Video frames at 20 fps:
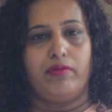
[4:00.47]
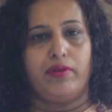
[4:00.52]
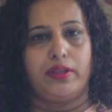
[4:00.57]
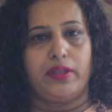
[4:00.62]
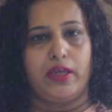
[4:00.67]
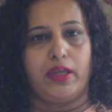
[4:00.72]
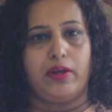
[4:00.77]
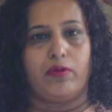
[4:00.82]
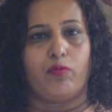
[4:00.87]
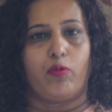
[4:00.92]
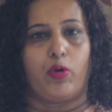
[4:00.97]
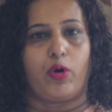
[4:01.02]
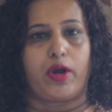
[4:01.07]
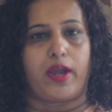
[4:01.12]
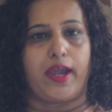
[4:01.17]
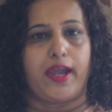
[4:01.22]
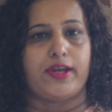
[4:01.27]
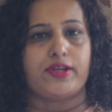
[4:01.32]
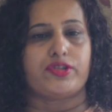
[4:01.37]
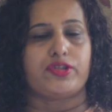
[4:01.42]
with
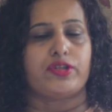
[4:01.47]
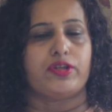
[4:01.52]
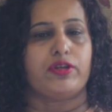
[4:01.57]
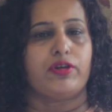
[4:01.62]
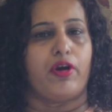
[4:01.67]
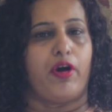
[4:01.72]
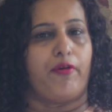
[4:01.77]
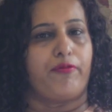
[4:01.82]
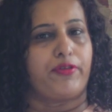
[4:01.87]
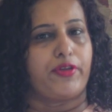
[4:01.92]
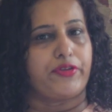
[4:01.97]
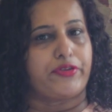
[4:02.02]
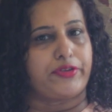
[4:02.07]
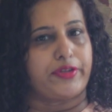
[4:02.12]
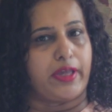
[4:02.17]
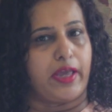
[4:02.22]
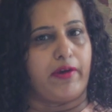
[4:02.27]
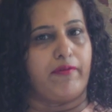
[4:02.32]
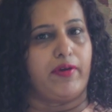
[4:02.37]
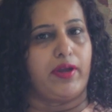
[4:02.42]
invocation of the
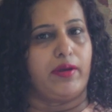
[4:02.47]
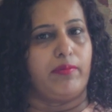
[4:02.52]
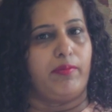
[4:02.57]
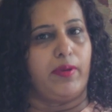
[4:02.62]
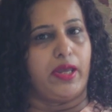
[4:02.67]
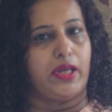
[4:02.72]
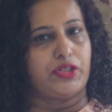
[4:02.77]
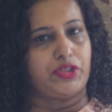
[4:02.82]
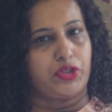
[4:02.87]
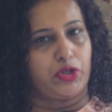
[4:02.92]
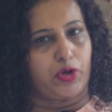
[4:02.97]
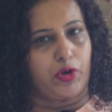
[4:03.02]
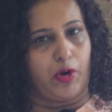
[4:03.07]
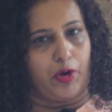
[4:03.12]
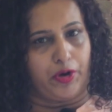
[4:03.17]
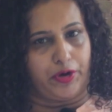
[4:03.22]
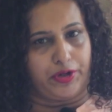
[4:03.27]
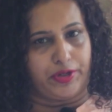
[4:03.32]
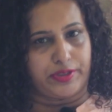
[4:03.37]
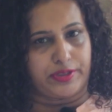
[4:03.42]
7 major
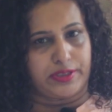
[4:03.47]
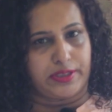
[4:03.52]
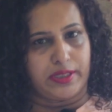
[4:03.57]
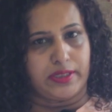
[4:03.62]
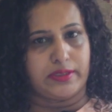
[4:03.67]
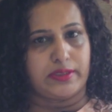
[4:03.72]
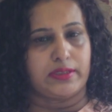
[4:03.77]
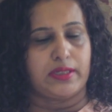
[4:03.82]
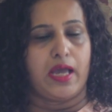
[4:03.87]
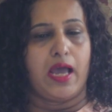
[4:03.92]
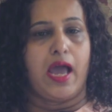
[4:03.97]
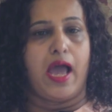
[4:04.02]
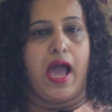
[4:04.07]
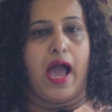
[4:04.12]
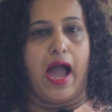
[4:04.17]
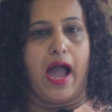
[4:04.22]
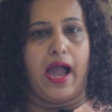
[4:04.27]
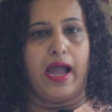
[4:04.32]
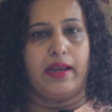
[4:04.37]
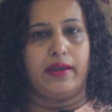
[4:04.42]
goddesses,
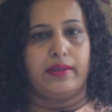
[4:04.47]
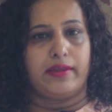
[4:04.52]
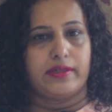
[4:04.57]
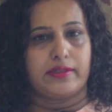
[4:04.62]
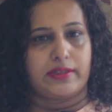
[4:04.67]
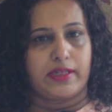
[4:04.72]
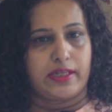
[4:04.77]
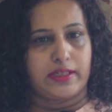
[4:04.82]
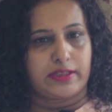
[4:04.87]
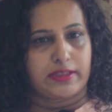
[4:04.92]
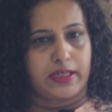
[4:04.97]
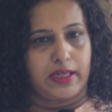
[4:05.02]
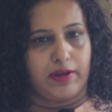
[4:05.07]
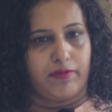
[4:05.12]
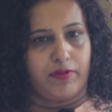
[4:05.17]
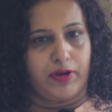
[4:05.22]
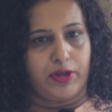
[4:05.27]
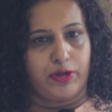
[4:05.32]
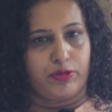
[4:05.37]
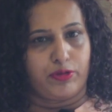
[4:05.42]
and this is
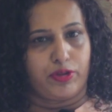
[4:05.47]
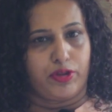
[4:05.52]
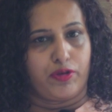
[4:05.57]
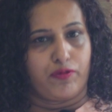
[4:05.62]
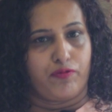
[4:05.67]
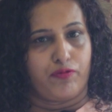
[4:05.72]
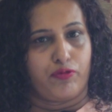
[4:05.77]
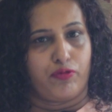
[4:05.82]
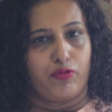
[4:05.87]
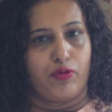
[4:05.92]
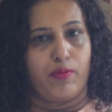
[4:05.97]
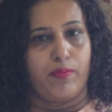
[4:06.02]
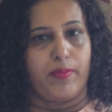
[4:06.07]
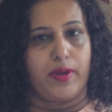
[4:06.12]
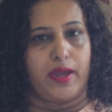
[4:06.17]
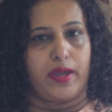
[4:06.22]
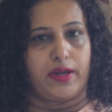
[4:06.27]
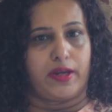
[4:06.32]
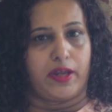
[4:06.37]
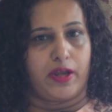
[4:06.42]
given to the womb
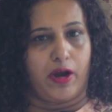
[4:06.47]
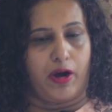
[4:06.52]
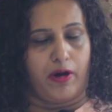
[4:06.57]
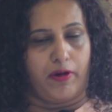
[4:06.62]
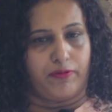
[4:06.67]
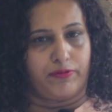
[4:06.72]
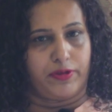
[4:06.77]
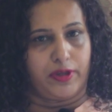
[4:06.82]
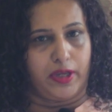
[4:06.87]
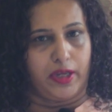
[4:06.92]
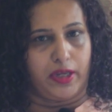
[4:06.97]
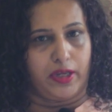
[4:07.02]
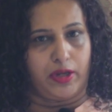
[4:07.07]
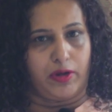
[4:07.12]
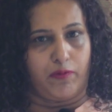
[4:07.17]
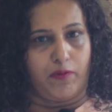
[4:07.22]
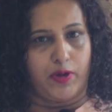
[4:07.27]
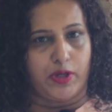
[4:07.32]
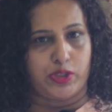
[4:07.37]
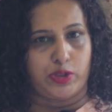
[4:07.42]
area of the
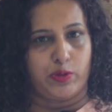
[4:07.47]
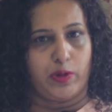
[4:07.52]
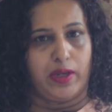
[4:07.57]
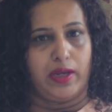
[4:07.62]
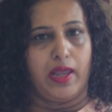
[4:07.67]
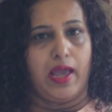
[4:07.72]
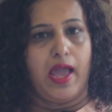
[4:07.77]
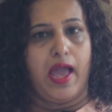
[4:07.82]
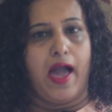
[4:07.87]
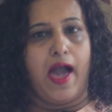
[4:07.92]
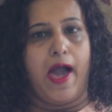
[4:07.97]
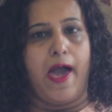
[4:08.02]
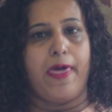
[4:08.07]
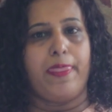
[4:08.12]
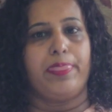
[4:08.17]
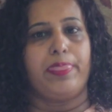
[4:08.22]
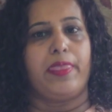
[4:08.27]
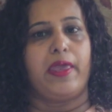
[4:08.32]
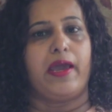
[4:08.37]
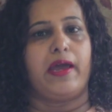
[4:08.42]
individual,
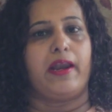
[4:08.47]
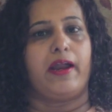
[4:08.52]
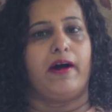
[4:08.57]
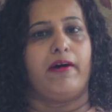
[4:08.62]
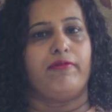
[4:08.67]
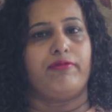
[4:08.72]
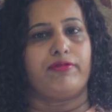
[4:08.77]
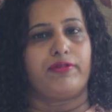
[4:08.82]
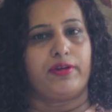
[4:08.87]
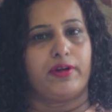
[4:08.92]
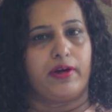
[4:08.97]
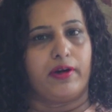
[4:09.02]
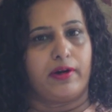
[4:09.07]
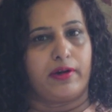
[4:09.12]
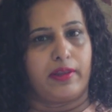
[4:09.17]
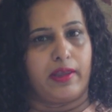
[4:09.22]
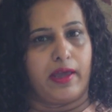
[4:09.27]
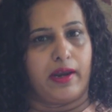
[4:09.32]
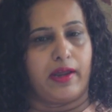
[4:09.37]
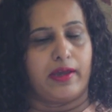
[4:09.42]
and
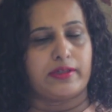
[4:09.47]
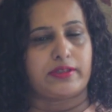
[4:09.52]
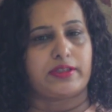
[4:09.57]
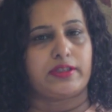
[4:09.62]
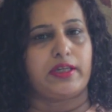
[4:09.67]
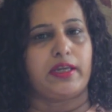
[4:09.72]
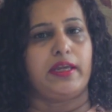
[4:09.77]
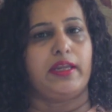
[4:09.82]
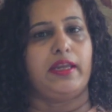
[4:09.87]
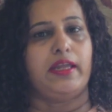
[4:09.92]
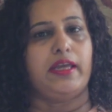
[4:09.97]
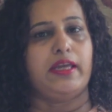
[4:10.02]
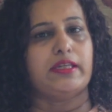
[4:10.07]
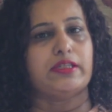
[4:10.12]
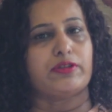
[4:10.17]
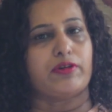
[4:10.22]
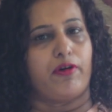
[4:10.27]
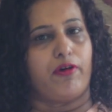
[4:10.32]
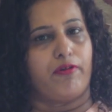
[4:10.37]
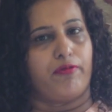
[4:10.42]
thereafter there are
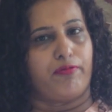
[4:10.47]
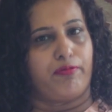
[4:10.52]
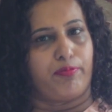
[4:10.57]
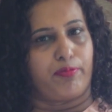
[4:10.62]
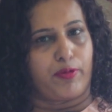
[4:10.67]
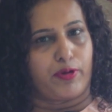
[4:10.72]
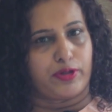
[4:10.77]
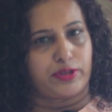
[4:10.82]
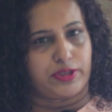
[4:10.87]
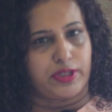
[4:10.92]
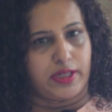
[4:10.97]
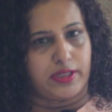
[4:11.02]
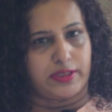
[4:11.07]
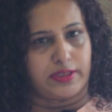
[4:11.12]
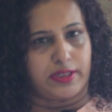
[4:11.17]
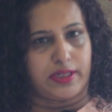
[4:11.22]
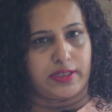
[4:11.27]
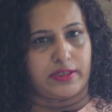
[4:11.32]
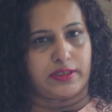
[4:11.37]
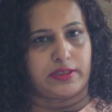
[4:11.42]
series of
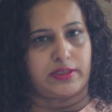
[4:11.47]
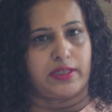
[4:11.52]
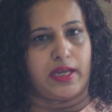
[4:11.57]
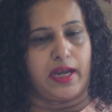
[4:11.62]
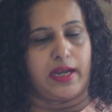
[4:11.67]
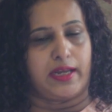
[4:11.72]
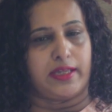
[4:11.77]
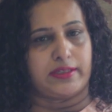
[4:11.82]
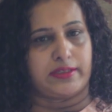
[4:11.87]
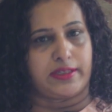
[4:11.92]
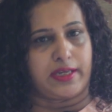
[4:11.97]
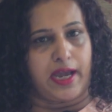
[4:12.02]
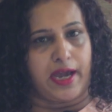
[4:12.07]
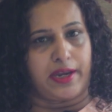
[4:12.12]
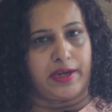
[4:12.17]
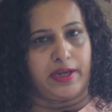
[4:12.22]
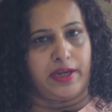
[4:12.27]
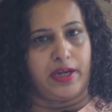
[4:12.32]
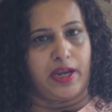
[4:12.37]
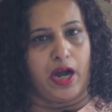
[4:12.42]
processes that is
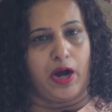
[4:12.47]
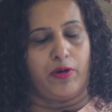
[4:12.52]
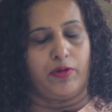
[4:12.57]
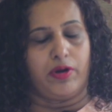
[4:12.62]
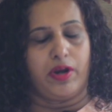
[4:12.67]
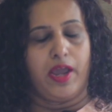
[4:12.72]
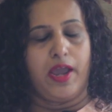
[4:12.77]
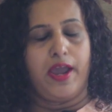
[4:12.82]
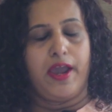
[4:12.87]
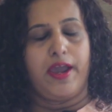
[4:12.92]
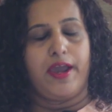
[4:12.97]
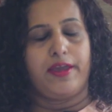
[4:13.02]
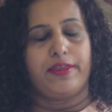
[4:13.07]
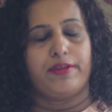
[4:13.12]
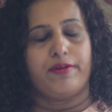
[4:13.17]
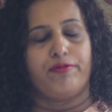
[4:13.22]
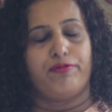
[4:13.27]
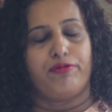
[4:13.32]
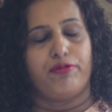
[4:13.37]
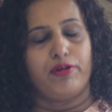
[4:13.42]
carried out in
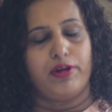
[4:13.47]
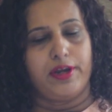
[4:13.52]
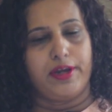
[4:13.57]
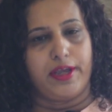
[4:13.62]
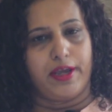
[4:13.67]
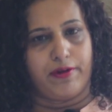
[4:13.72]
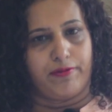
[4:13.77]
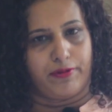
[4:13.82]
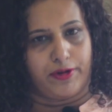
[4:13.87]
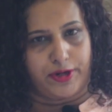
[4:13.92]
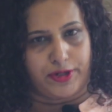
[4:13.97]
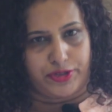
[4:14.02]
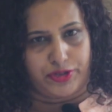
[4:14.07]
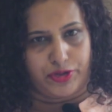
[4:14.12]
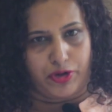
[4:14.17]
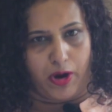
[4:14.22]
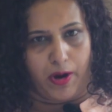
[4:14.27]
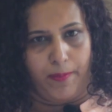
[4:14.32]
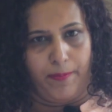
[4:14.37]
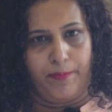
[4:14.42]
the full day
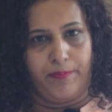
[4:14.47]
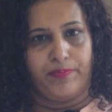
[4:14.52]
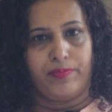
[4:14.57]
workshop